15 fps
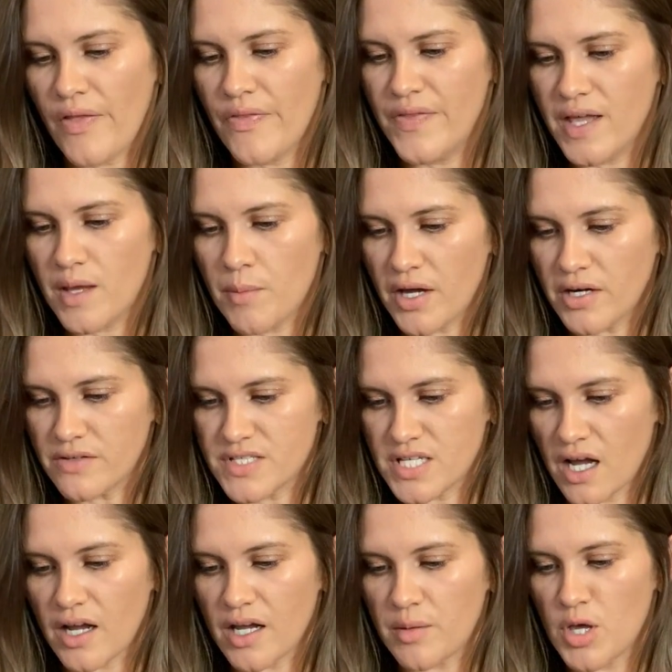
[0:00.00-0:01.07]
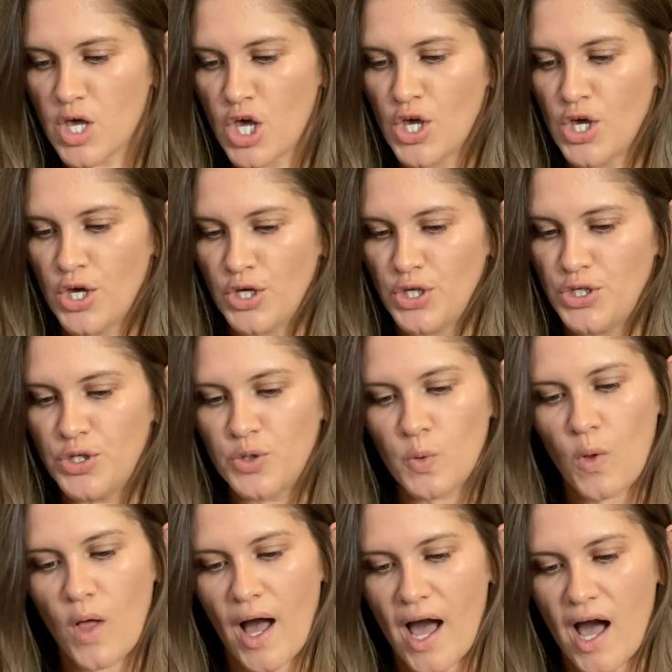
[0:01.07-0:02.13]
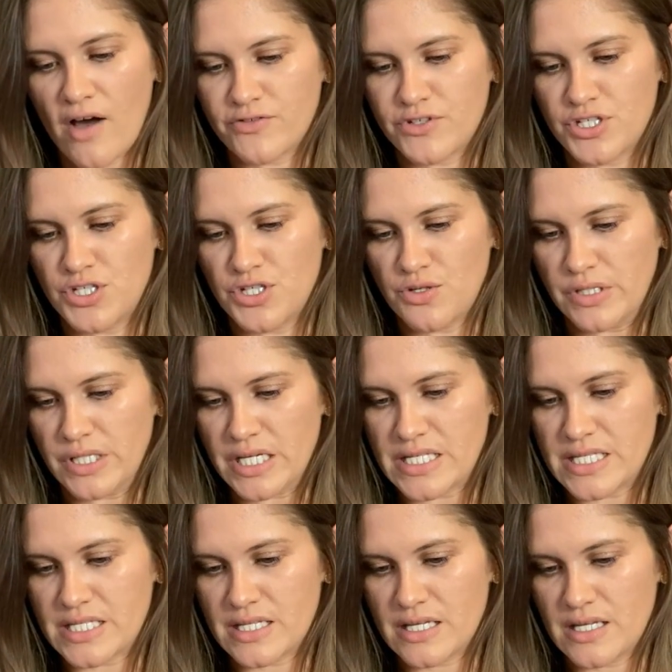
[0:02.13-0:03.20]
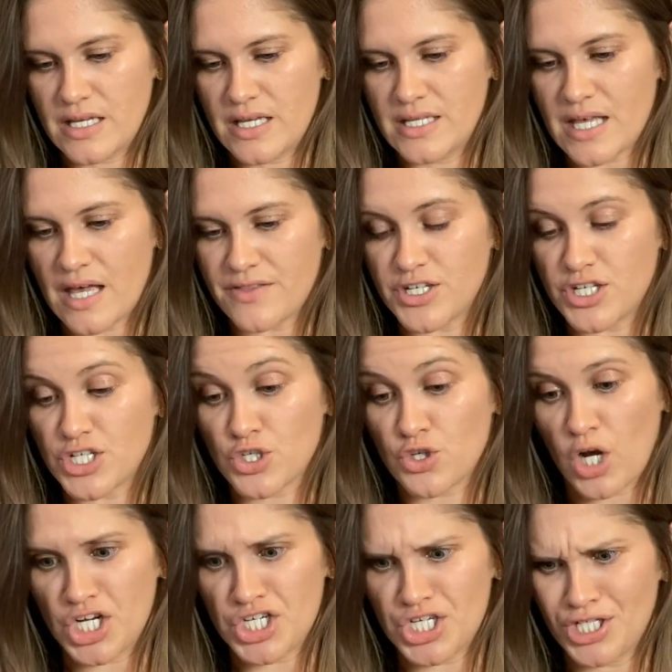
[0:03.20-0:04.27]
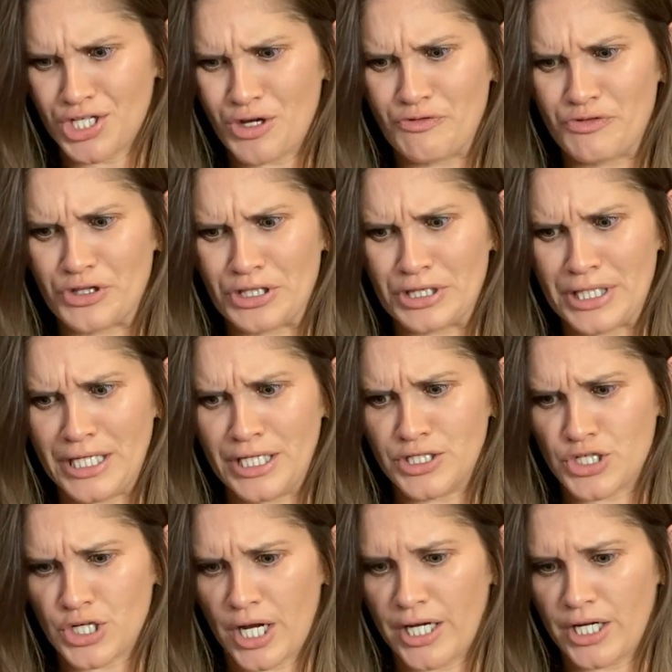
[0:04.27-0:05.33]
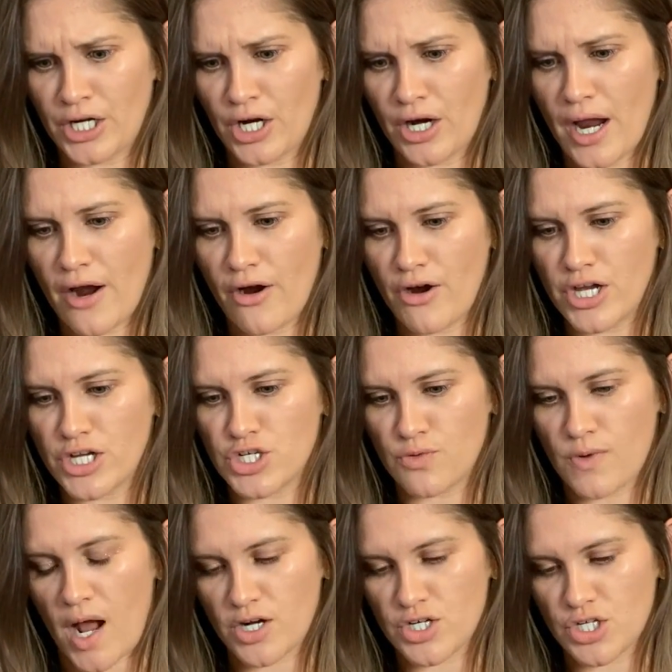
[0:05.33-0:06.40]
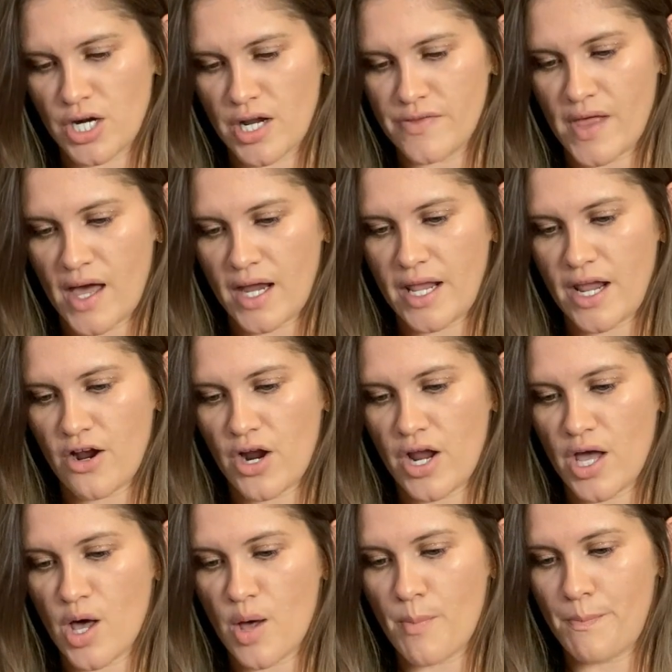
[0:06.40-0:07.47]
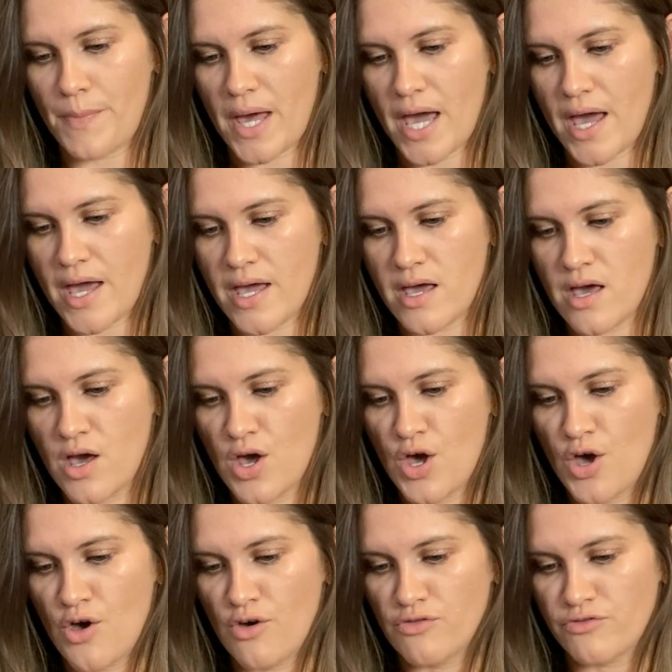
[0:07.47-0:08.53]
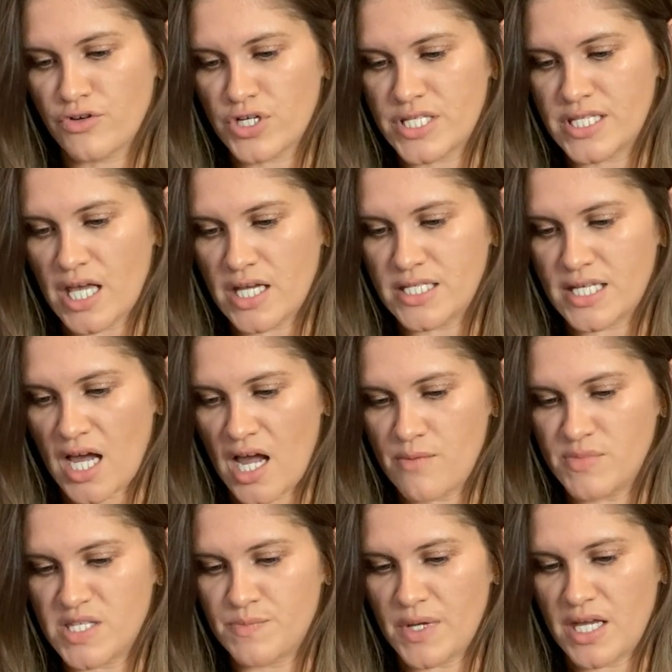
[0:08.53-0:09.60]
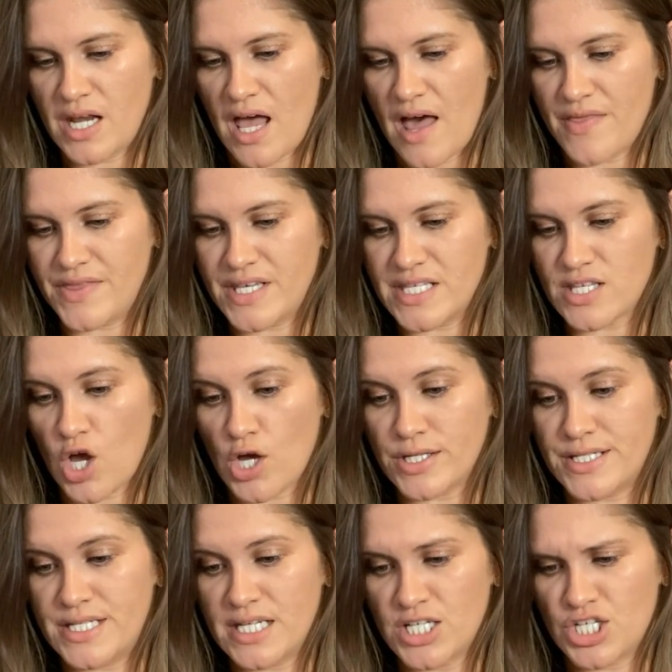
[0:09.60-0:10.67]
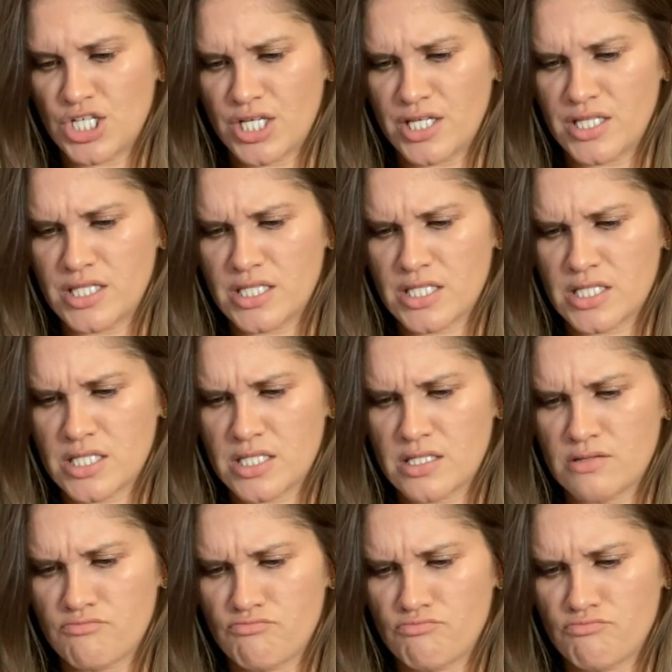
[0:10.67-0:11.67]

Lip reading: The amount of time you will have to do this is at the discretion of the lead trainer, area director in that area. Pay for said time spent at these auditions.